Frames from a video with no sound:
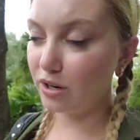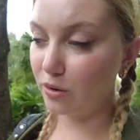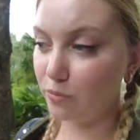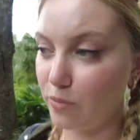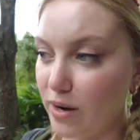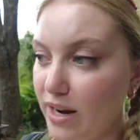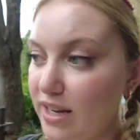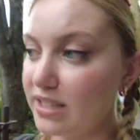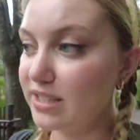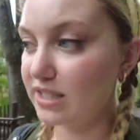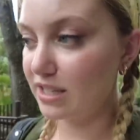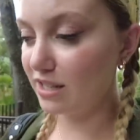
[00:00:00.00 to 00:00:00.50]
in a
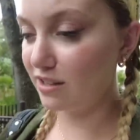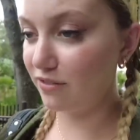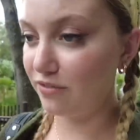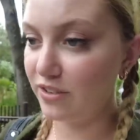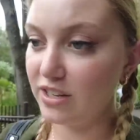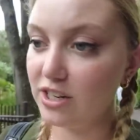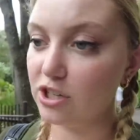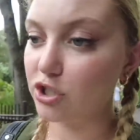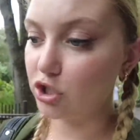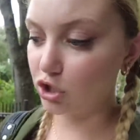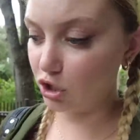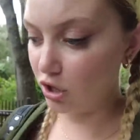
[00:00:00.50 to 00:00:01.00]
race to the
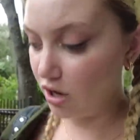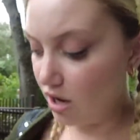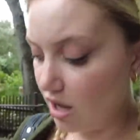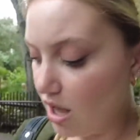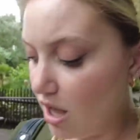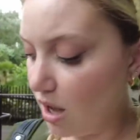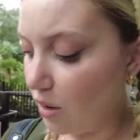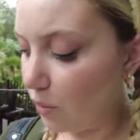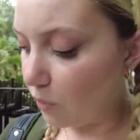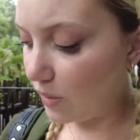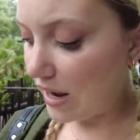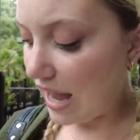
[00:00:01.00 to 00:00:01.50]
finish.
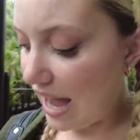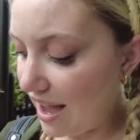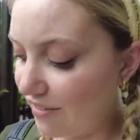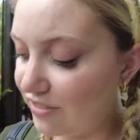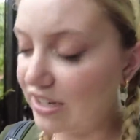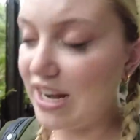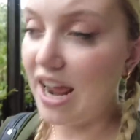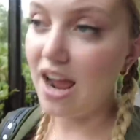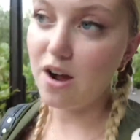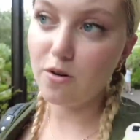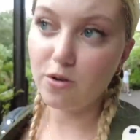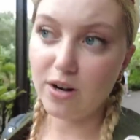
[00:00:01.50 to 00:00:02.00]
We have
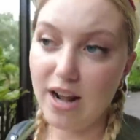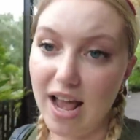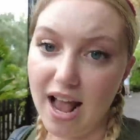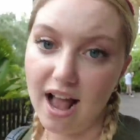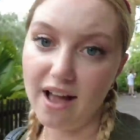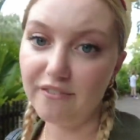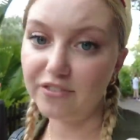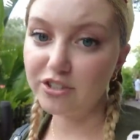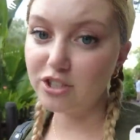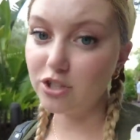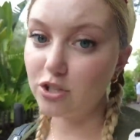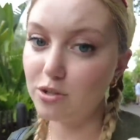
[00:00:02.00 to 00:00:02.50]
an hour and a
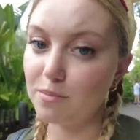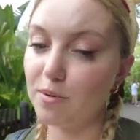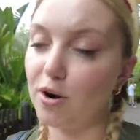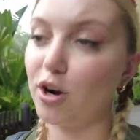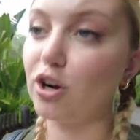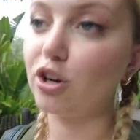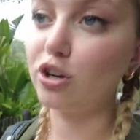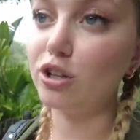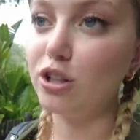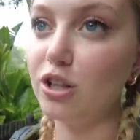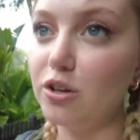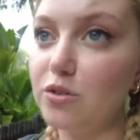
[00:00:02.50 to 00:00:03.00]
half until the
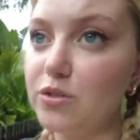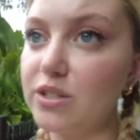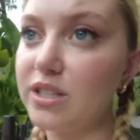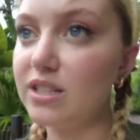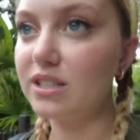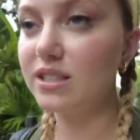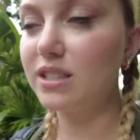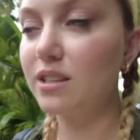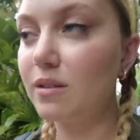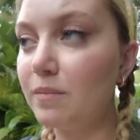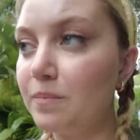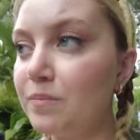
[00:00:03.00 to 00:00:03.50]
park
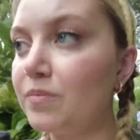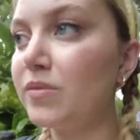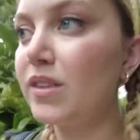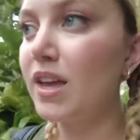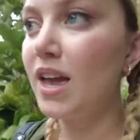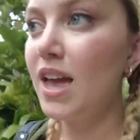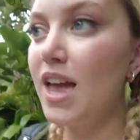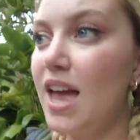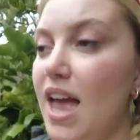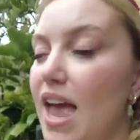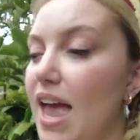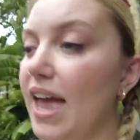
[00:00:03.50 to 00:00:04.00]
closes.
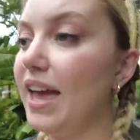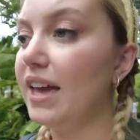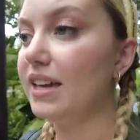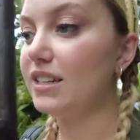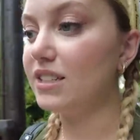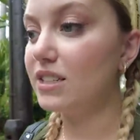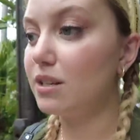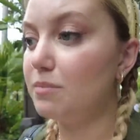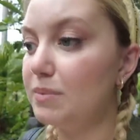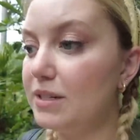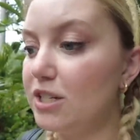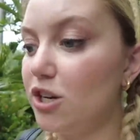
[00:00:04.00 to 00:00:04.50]

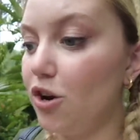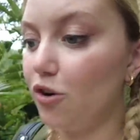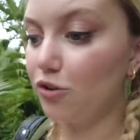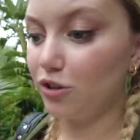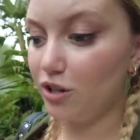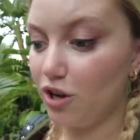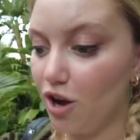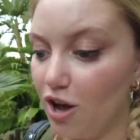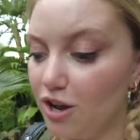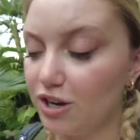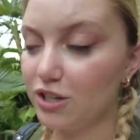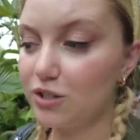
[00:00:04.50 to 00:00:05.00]
And to be
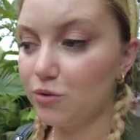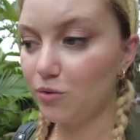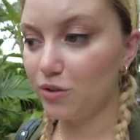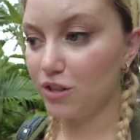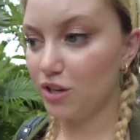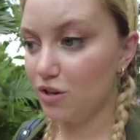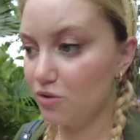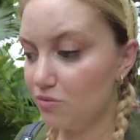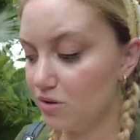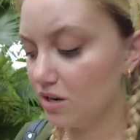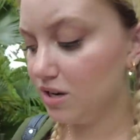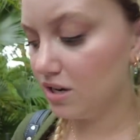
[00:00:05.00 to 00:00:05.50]
totally honest with
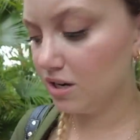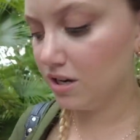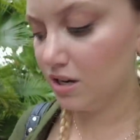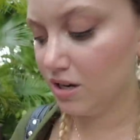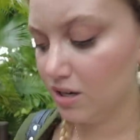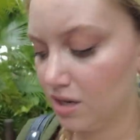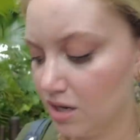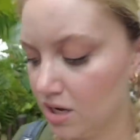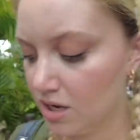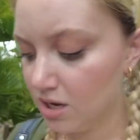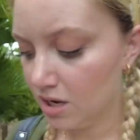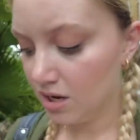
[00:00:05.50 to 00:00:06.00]
you,
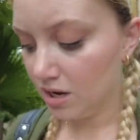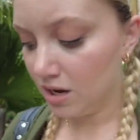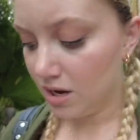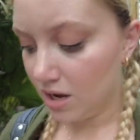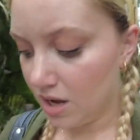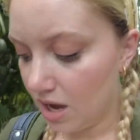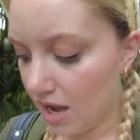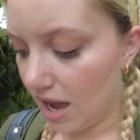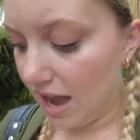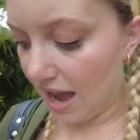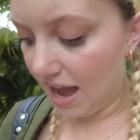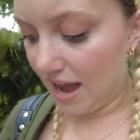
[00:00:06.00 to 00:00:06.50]

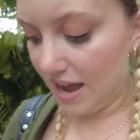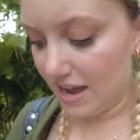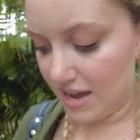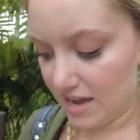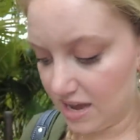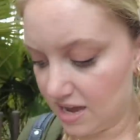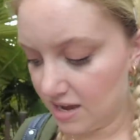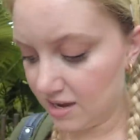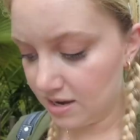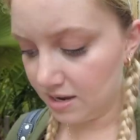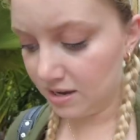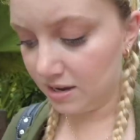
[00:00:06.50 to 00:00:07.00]

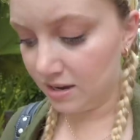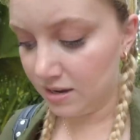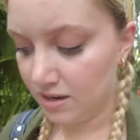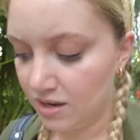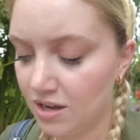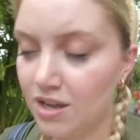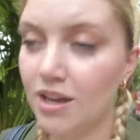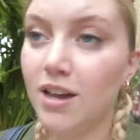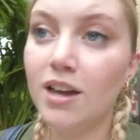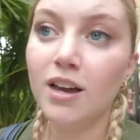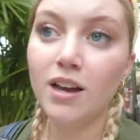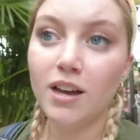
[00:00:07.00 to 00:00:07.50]
I
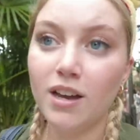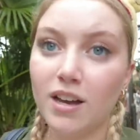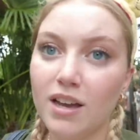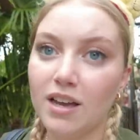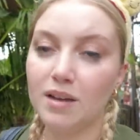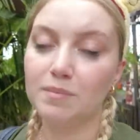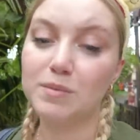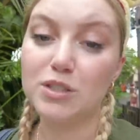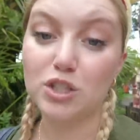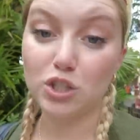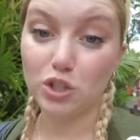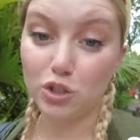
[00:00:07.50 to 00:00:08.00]

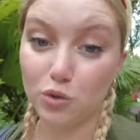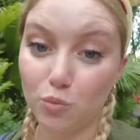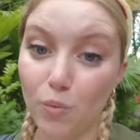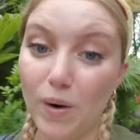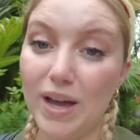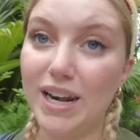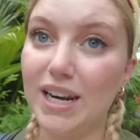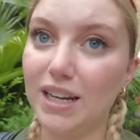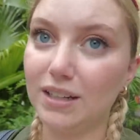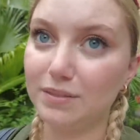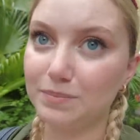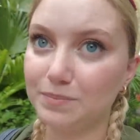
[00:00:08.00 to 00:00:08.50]
am
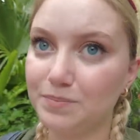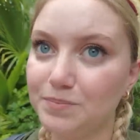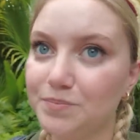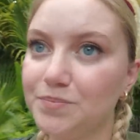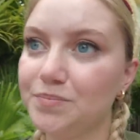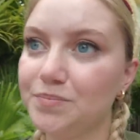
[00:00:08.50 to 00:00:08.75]
sweating